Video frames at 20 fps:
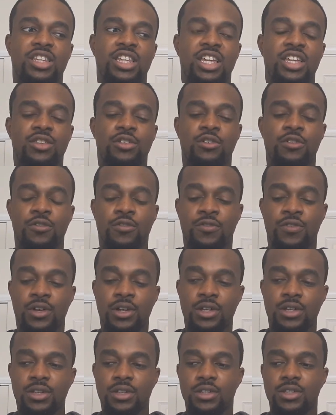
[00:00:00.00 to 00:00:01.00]
either the
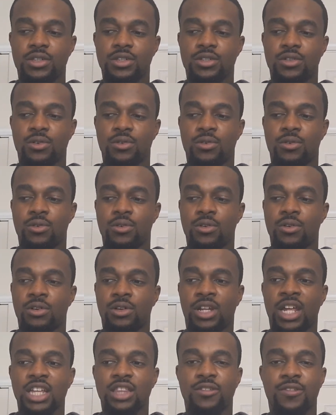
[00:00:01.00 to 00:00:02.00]
funds or
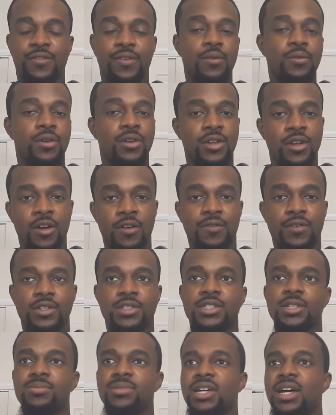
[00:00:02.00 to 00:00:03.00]
like the phone enough,
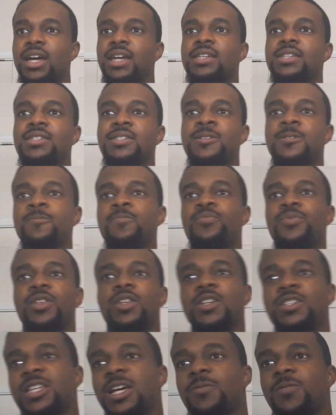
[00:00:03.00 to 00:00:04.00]
because sometimes
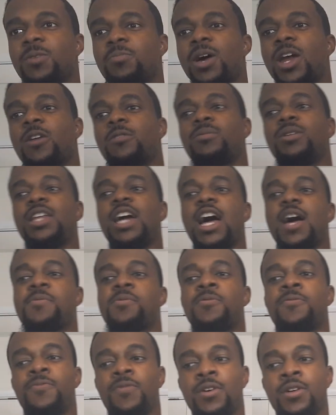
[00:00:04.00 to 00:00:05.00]
it's not even a matter of me not
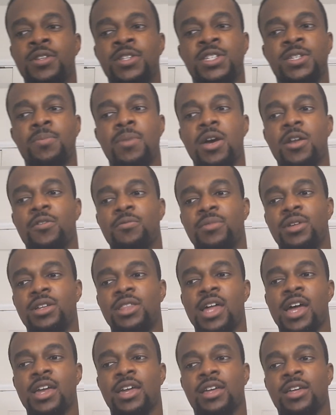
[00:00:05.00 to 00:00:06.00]
having the funds, it's a matter of me
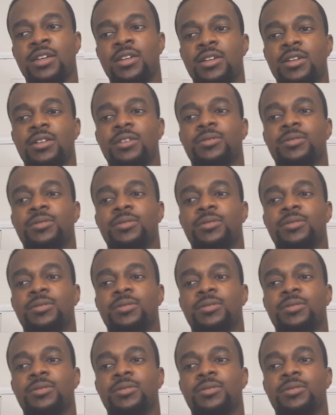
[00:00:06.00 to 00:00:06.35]
like